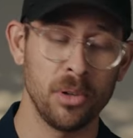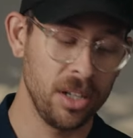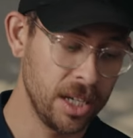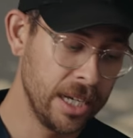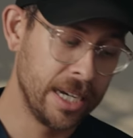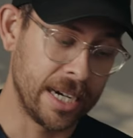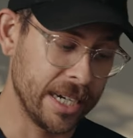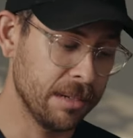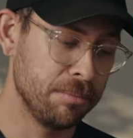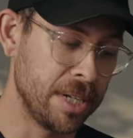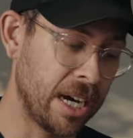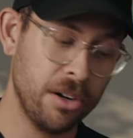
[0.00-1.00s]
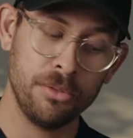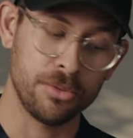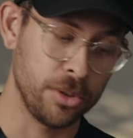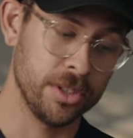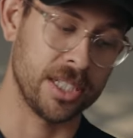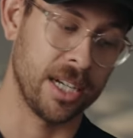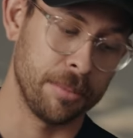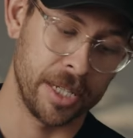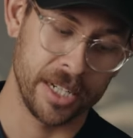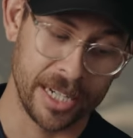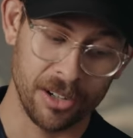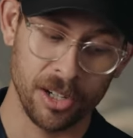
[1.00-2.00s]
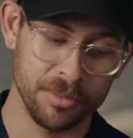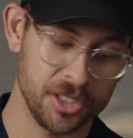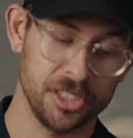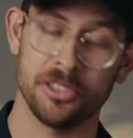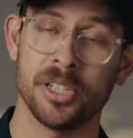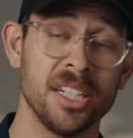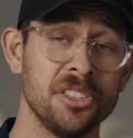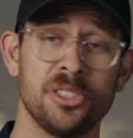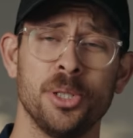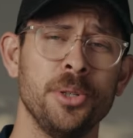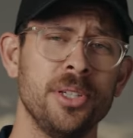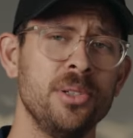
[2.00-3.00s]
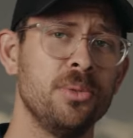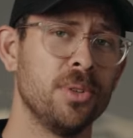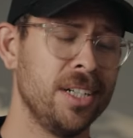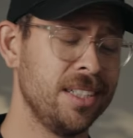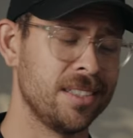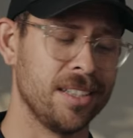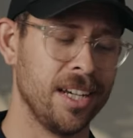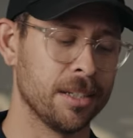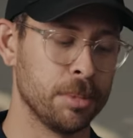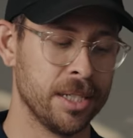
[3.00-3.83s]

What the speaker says: Well, I am now full-time, and now I'm just trying to show you what it's like,